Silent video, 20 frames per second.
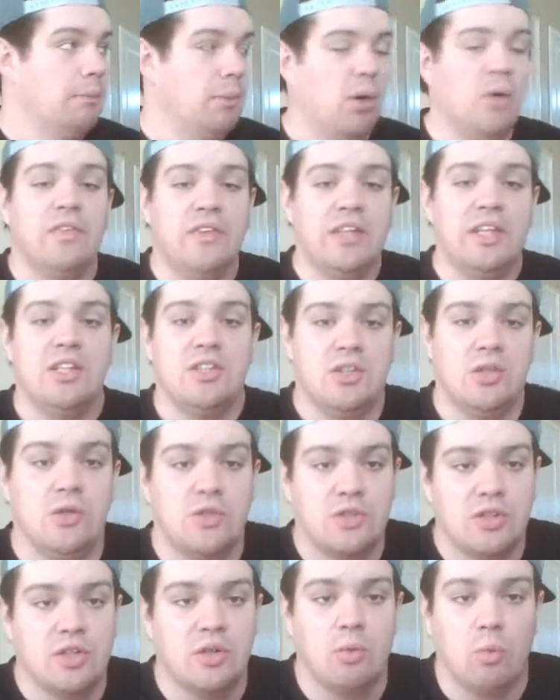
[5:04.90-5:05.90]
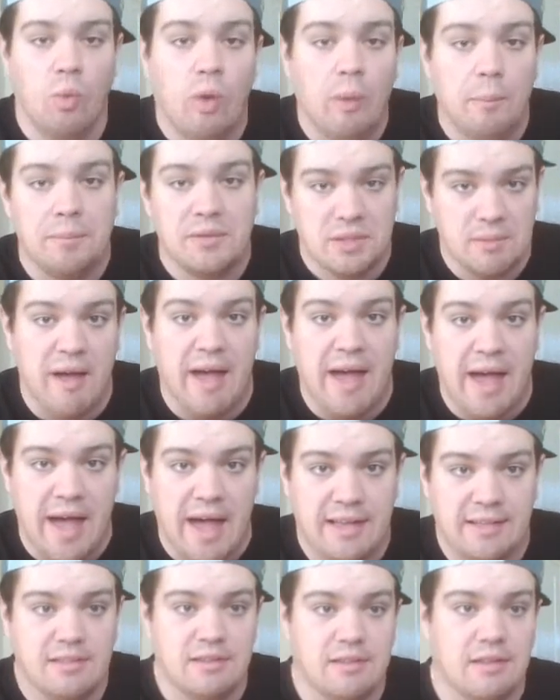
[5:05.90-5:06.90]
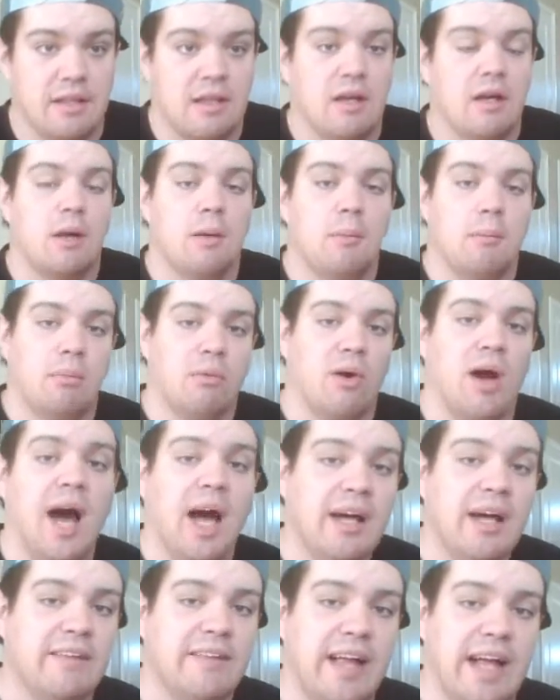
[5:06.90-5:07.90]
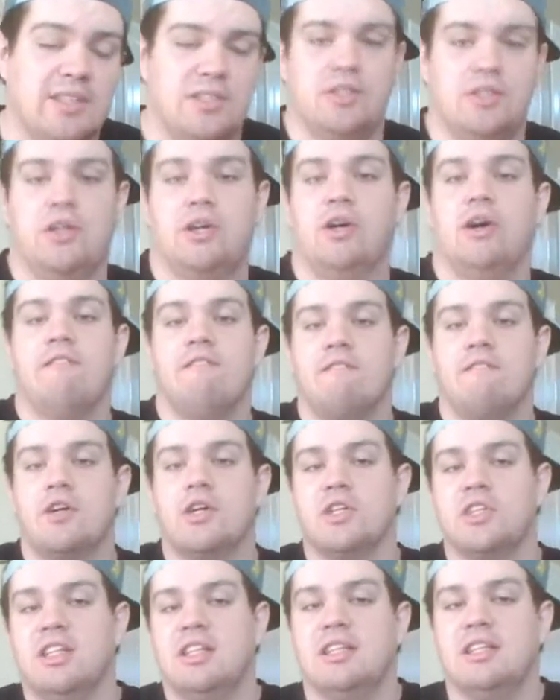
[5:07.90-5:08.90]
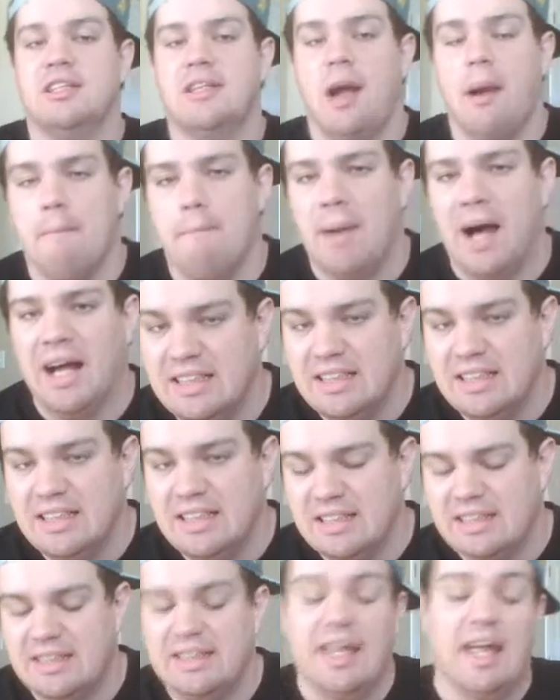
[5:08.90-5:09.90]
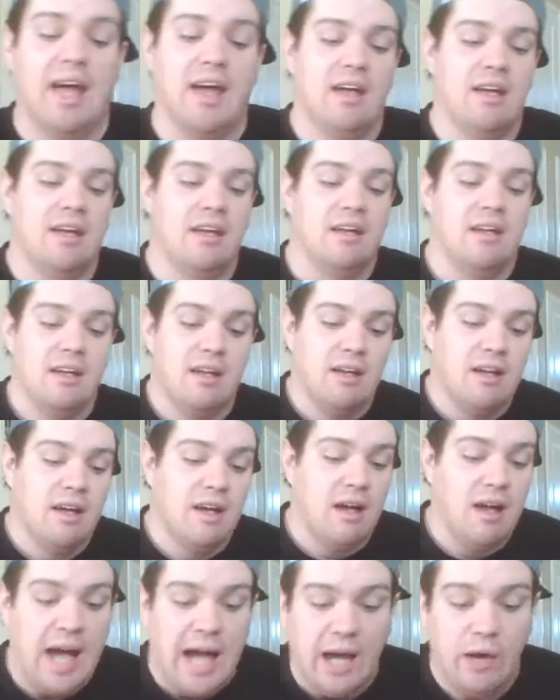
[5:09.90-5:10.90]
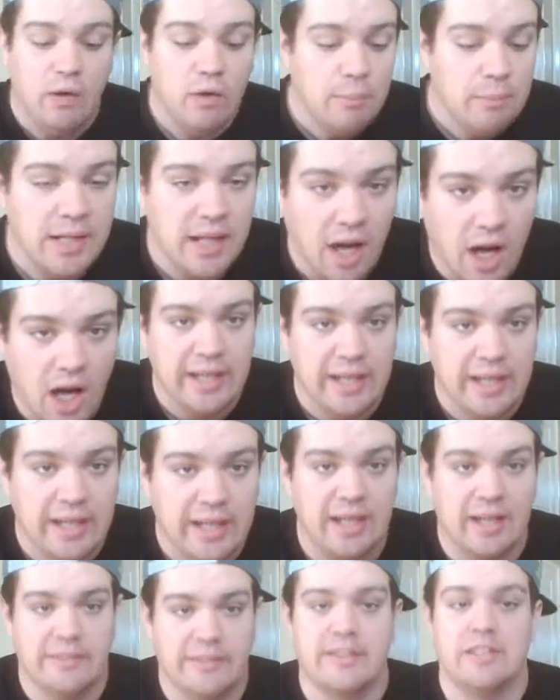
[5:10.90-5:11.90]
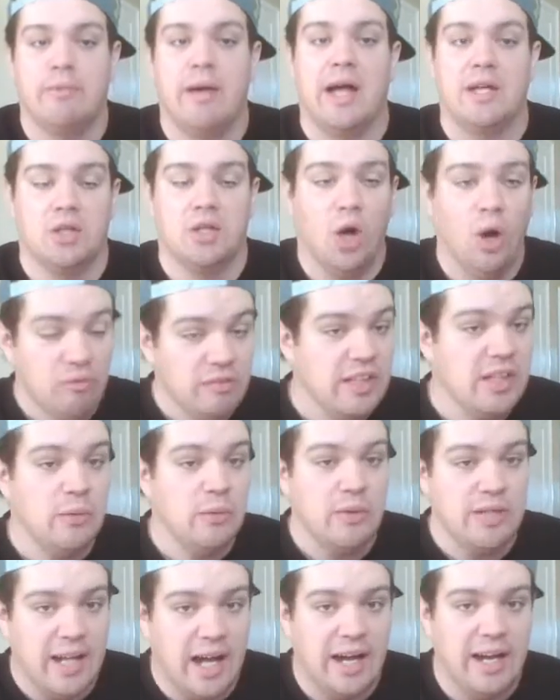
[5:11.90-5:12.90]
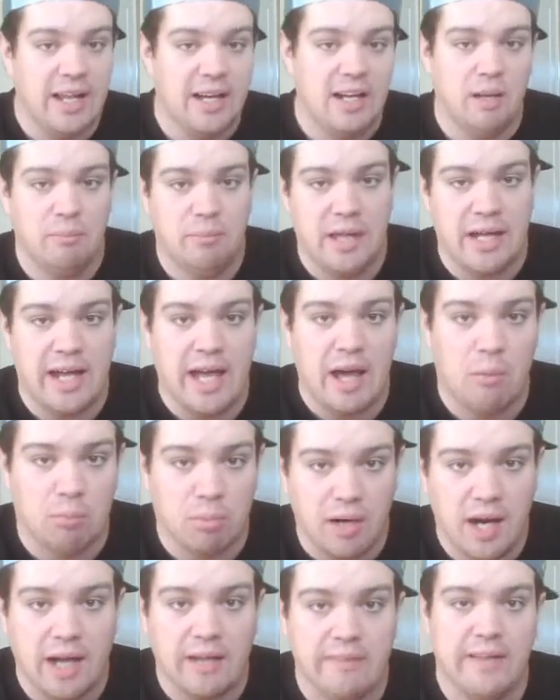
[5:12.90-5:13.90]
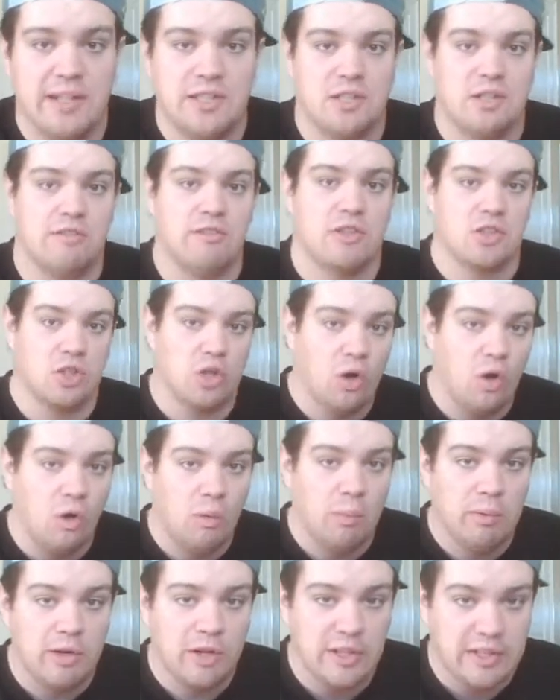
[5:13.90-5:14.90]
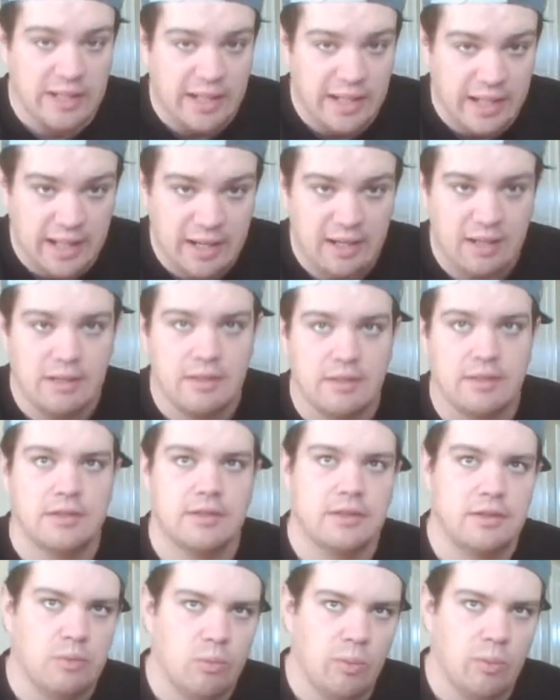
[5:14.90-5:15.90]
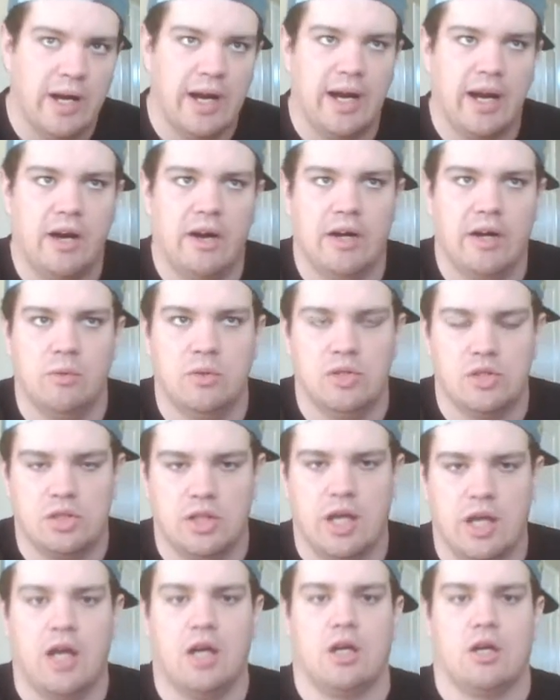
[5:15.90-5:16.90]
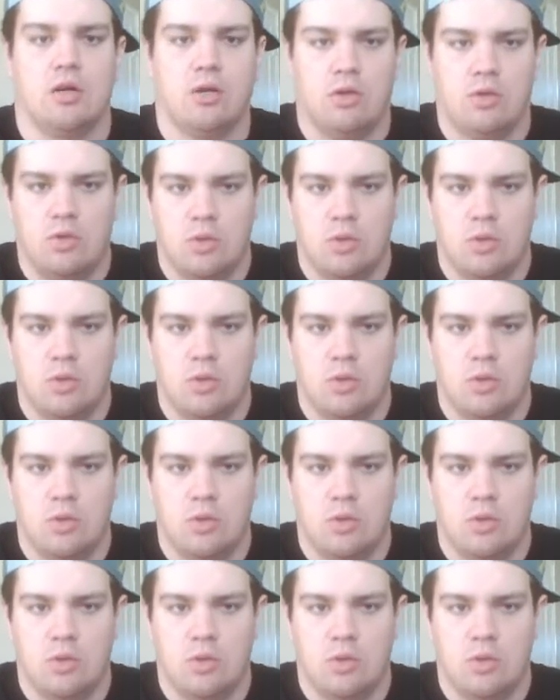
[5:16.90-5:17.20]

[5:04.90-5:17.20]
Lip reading: Both these dudes could whoop some ass. Brock Lesnar versus Batista. I would be all in on this match. Hopefully it would not end up like how Brock Lesnar versus Goldberg did, where it was like,